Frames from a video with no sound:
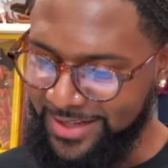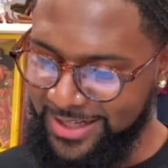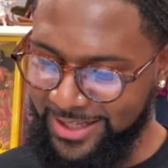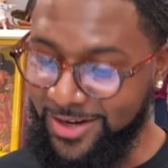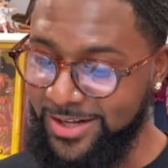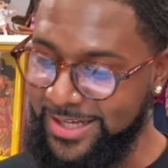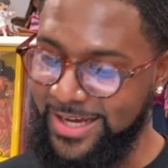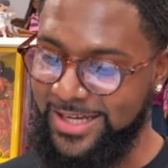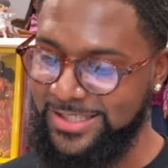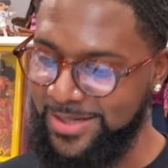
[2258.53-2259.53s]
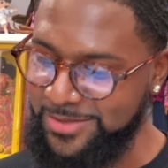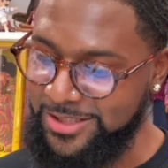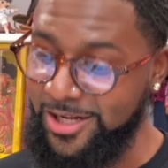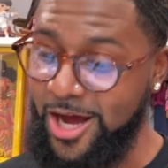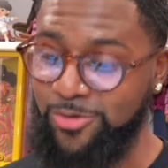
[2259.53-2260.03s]
Literally, yeah. So,
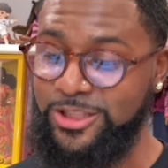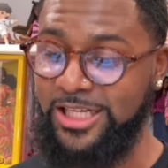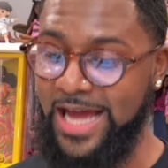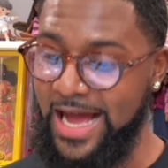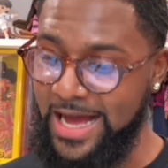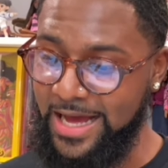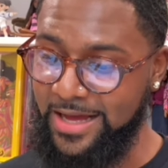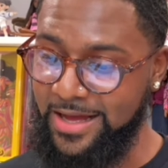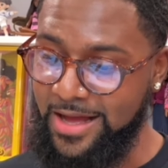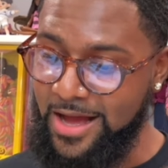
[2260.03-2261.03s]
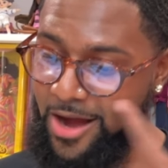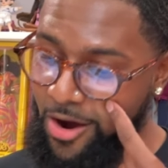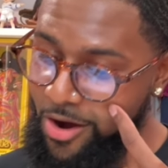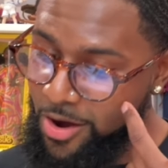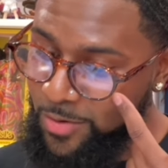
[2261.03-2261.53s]
no, July.
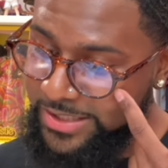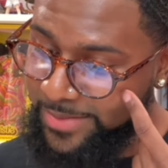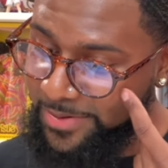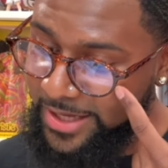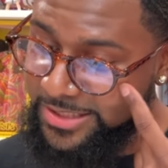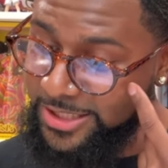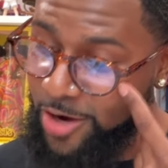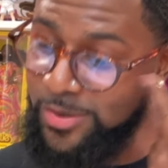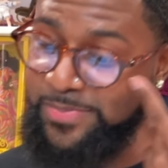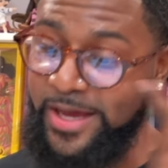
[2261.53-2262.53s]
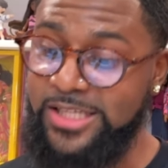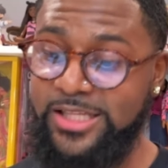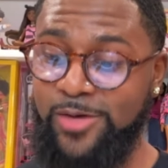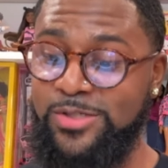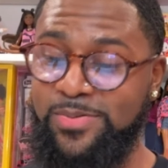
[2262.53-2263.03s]
Oh, was it placed? No, it was placed.
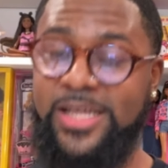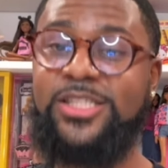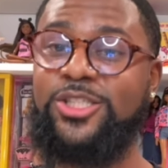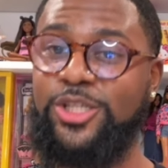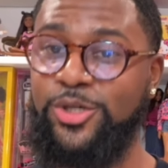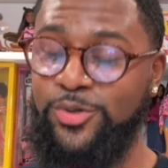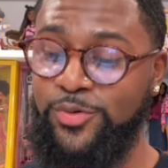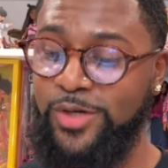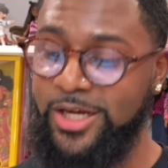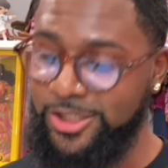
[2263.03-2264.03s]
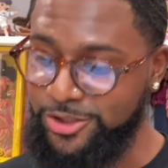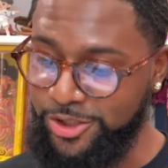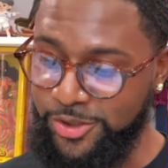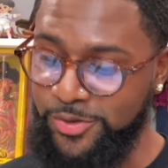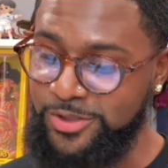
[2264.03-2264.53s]
It was placed June,
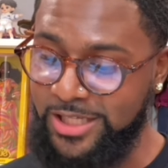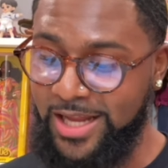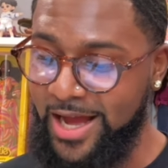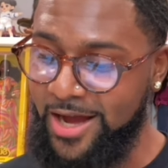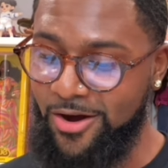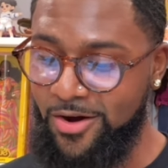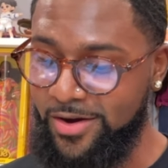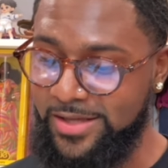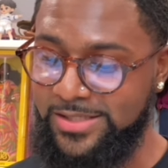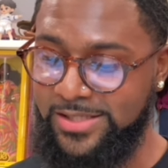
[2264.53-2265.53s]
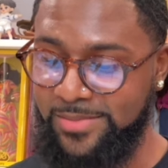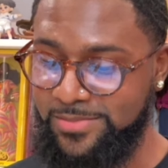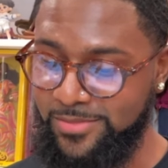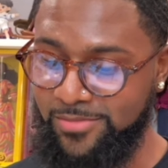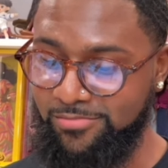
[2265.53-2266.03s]
June, July, August, sep
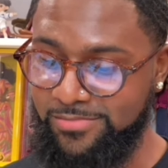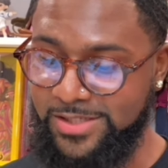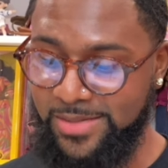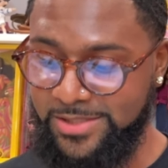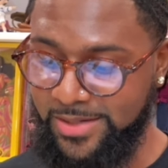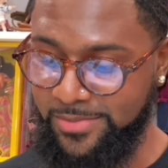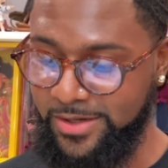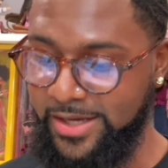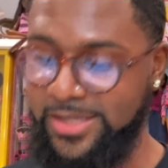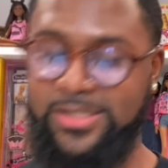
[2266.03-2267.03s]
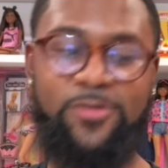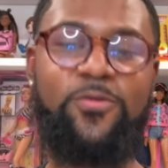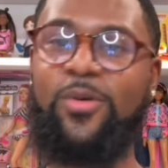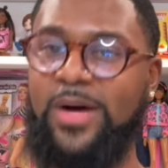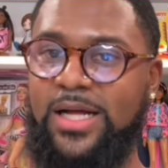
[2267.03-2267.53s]
September. Yeah, so
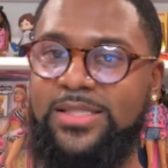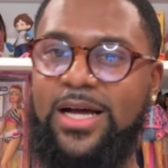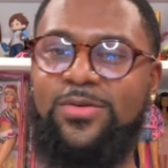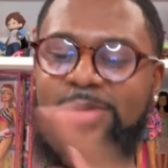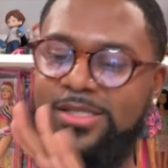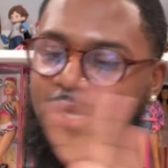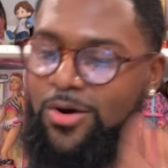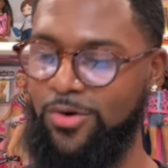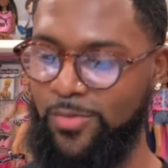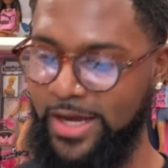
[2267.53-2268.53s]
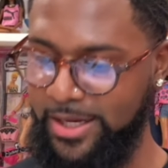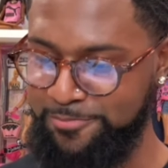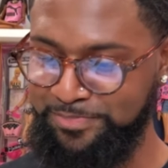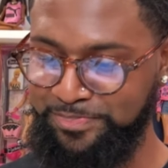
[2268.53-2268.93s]
four months. I was about to say, hold on, wait.